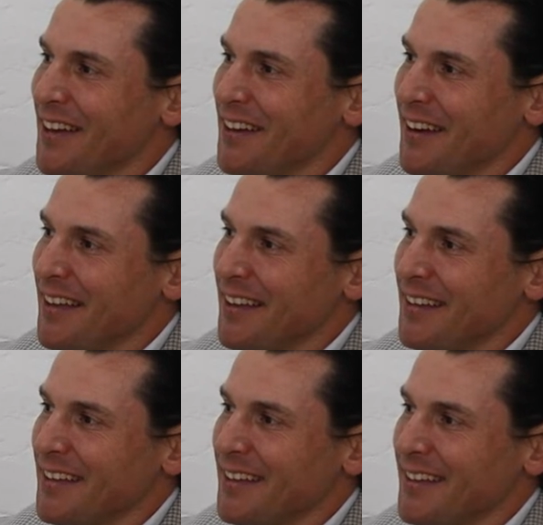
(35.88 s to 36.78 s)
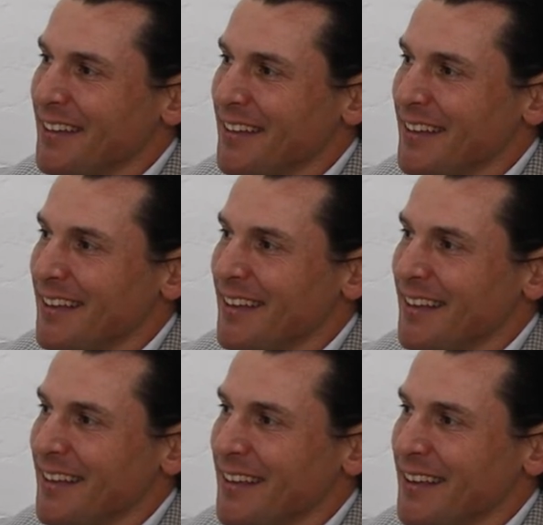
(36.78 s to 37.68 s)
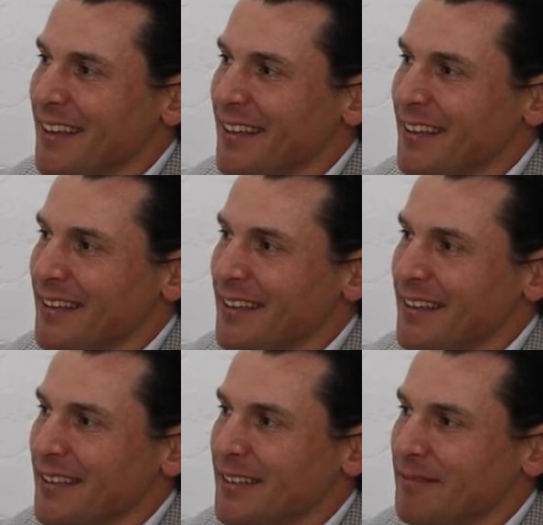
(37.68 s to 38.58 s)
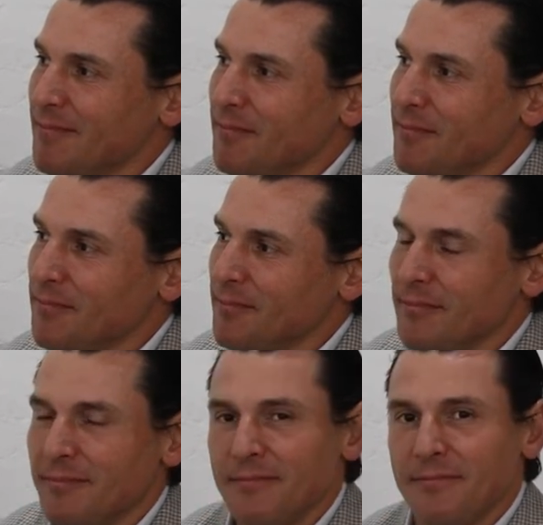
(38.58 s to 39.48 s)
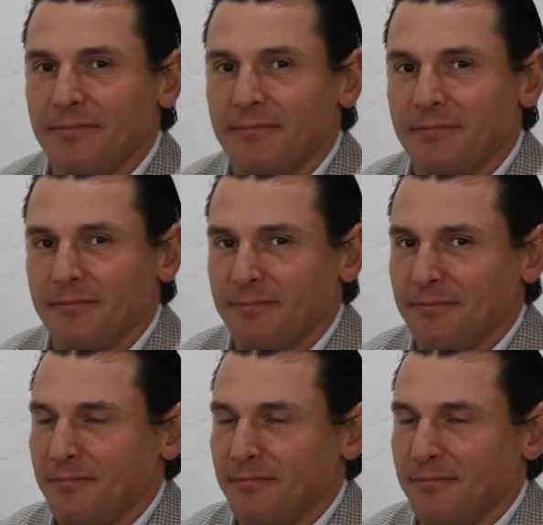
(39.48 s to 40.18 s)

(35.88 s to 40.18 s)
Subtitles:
(not speaking)